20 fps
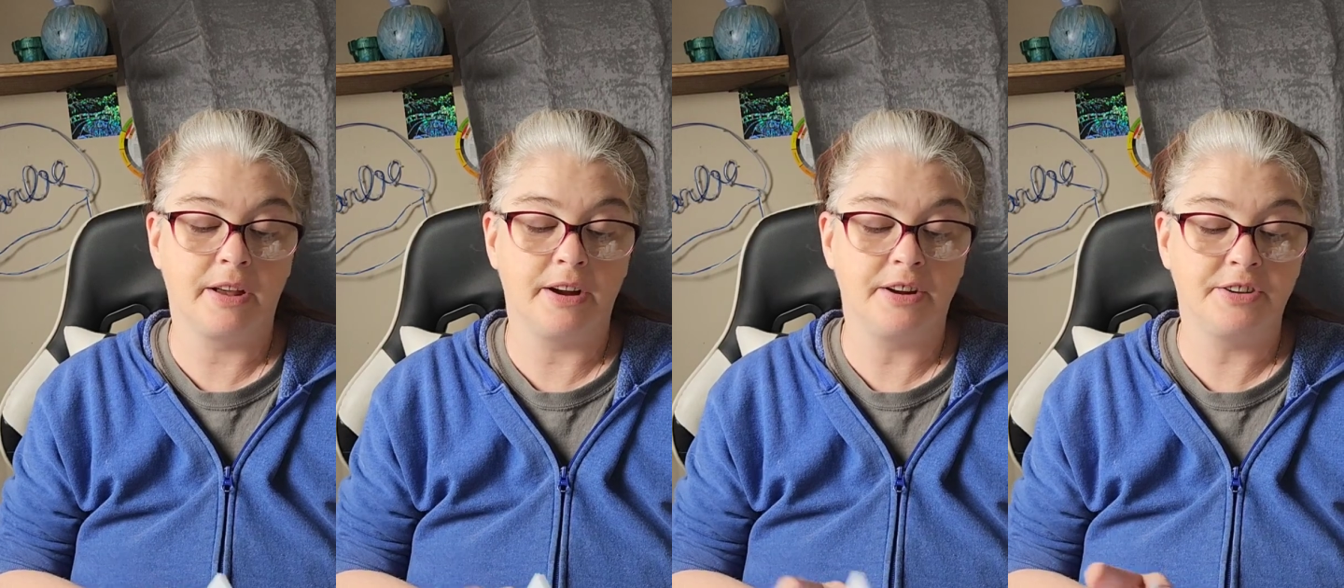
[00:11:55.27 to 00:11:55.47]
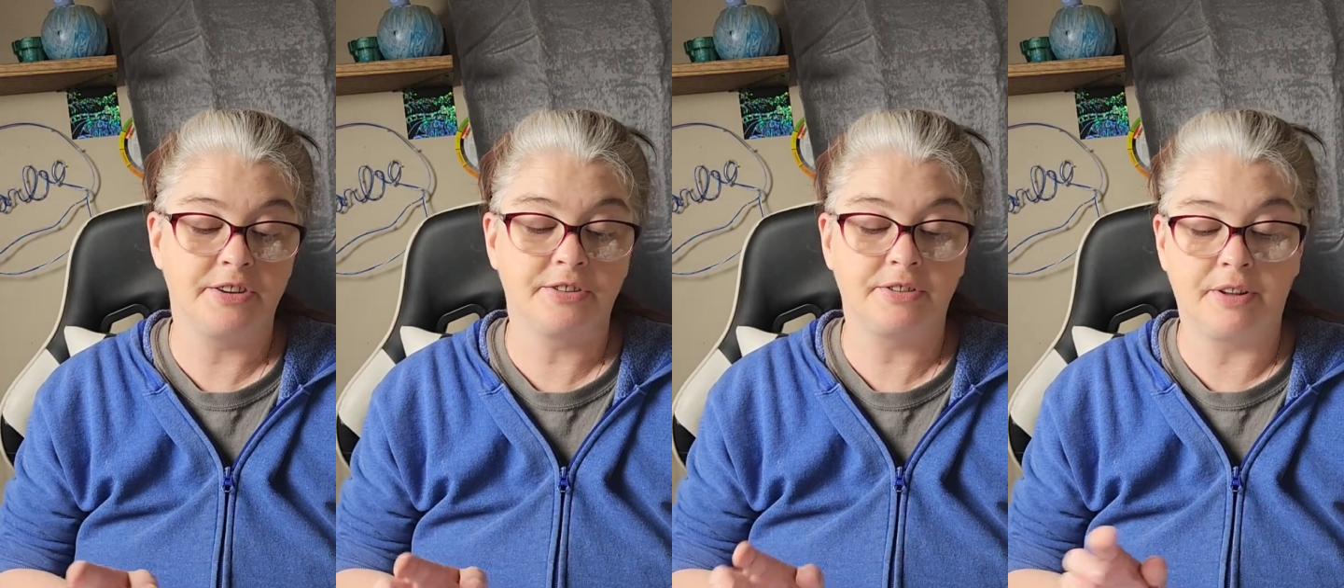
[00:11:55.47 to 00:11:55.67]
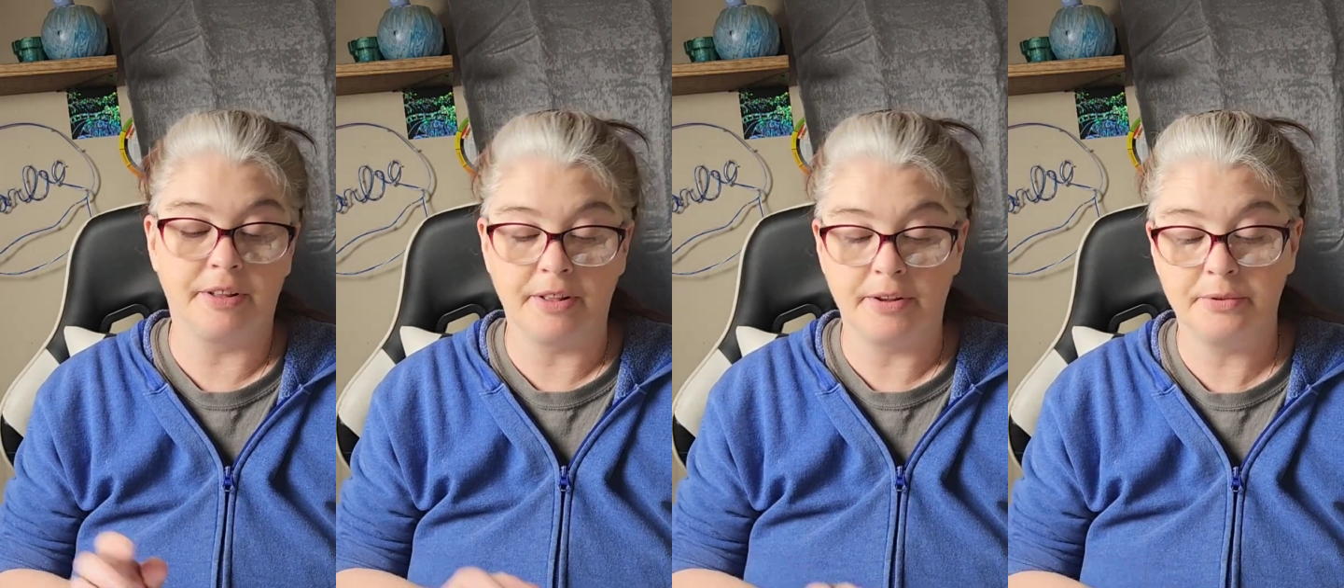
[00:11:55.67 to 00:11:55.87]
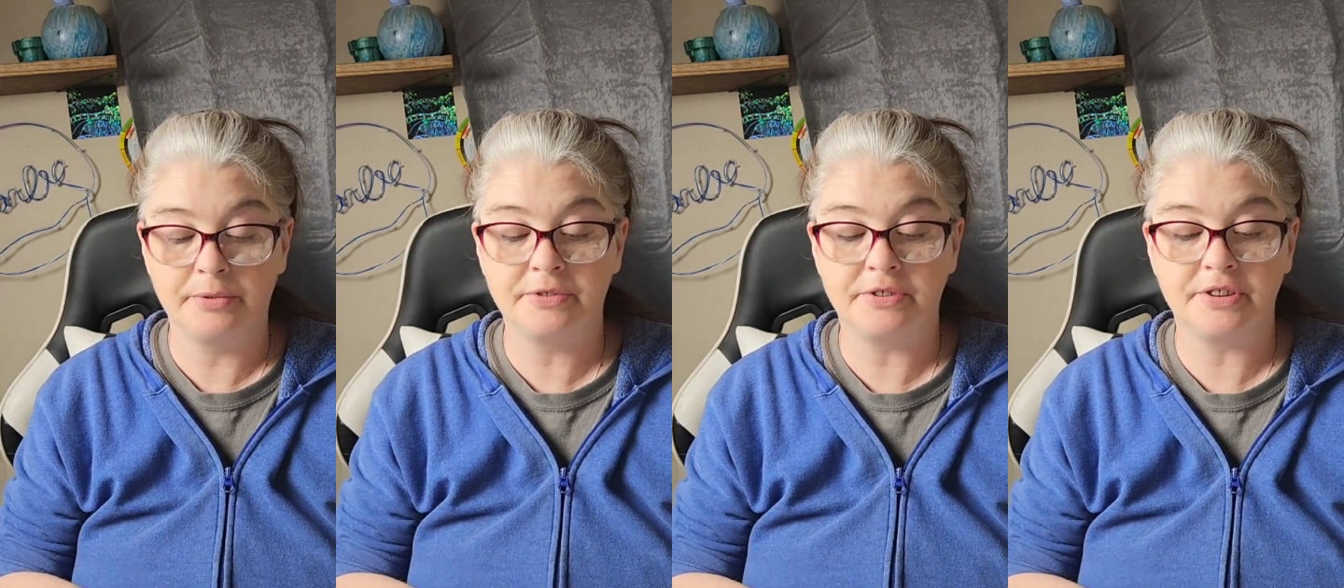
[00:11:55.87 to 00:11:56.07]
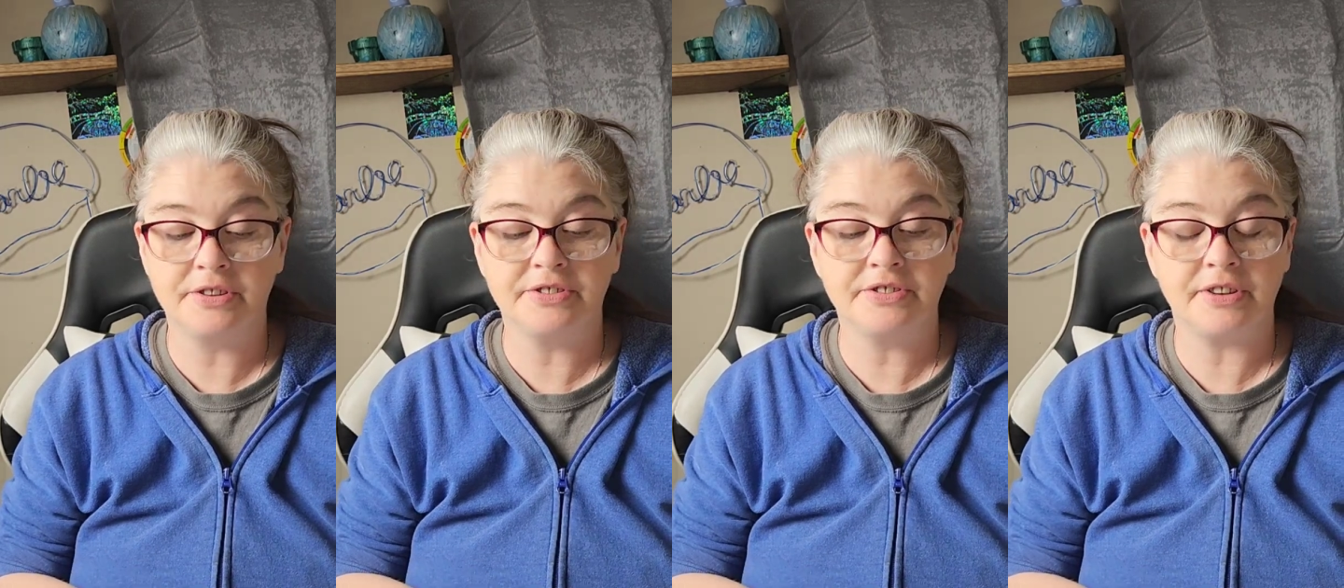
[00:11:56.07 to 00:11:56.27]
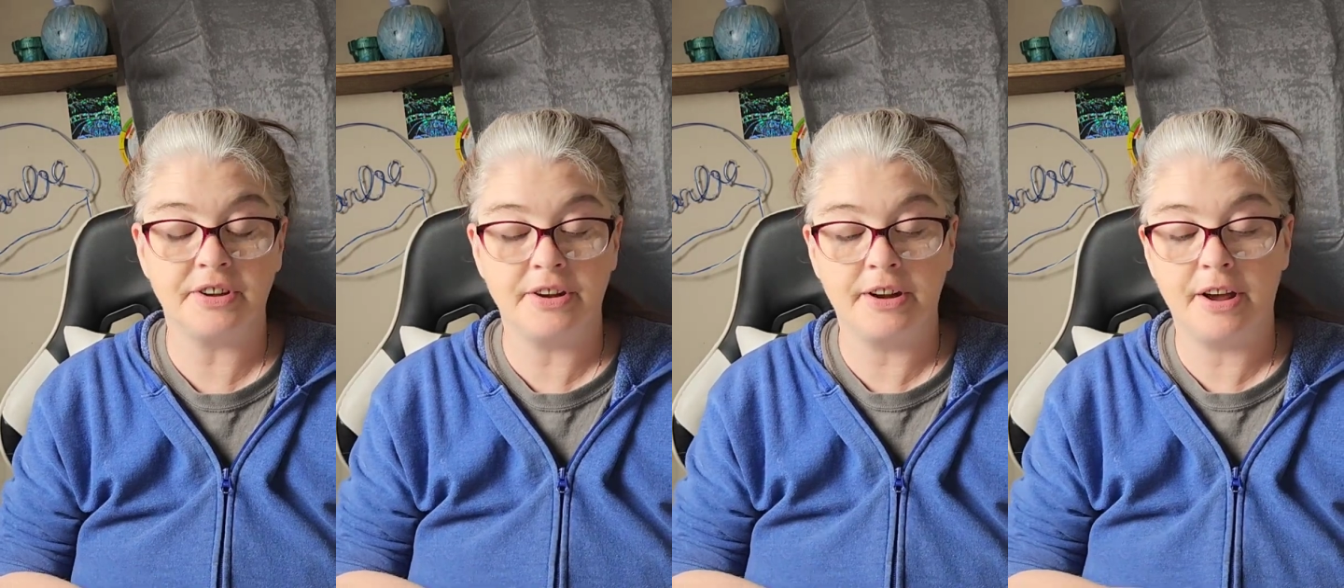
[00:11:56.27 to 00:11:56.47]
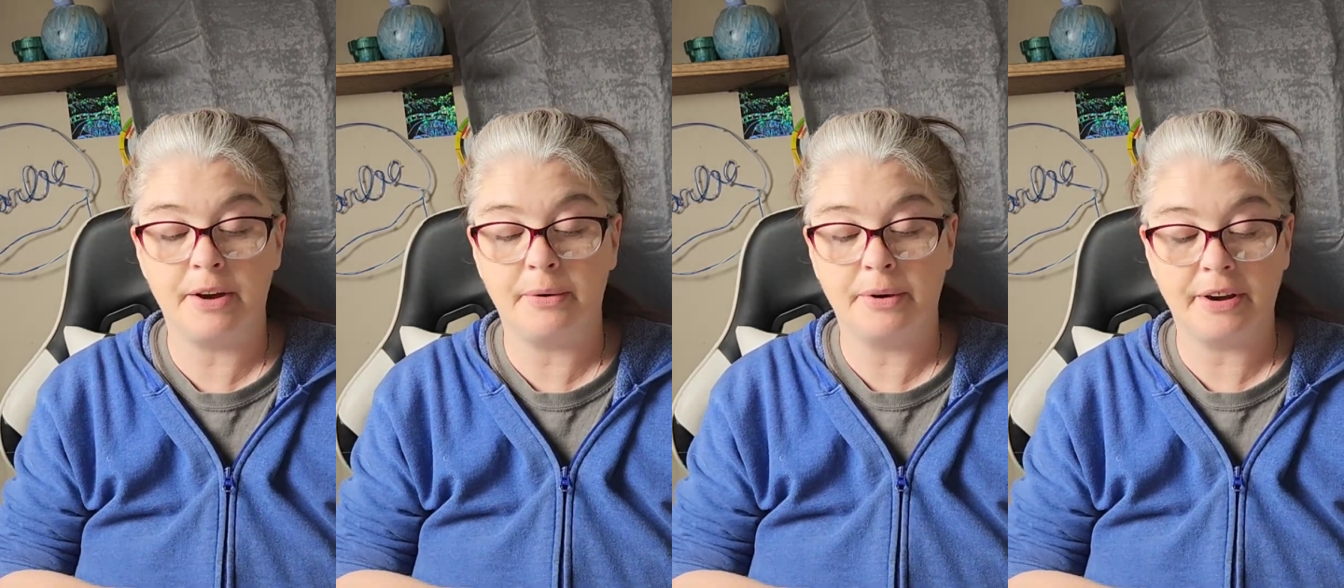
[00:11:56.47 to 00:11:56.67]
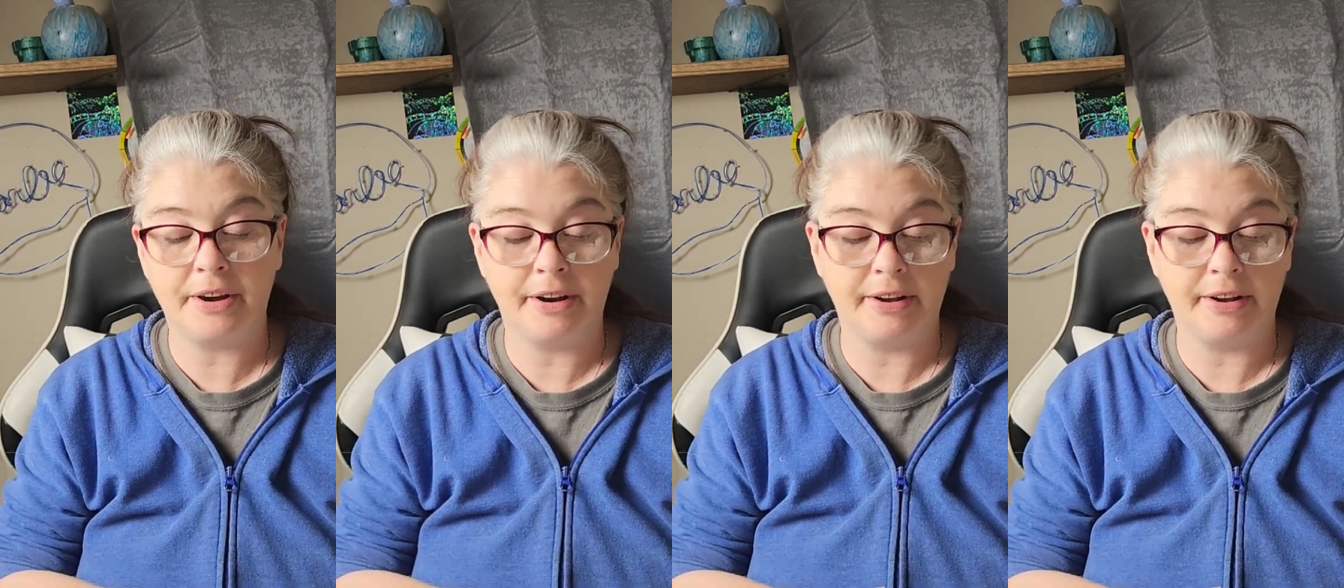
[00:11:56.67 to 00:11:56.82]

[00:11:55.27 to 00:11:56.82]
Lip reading: And I just closed this, and now